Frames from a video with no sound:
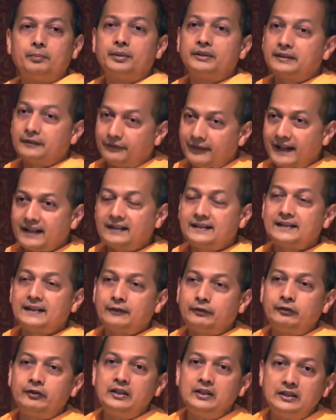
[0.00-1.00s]
but the fact is,
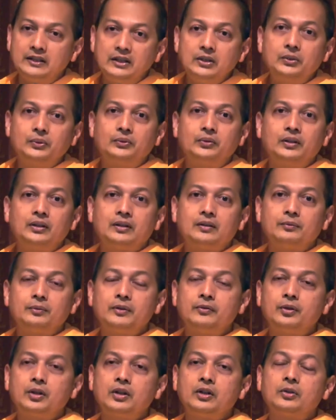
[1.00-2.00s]
if we knew,
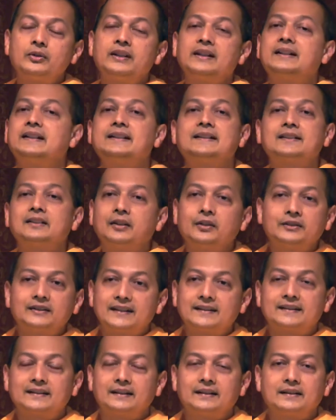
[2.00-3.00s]
we would know that it's not
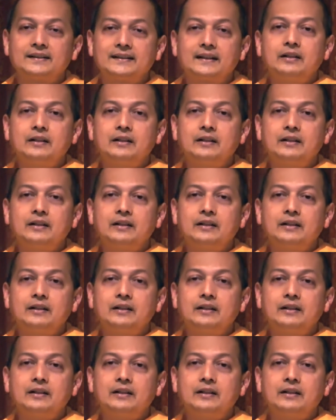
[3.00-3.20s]
the uh,